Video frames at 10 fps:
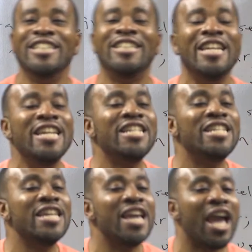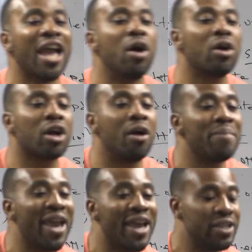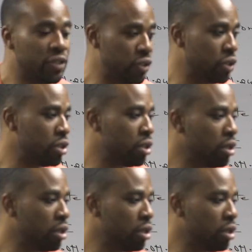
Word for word: DDL commands.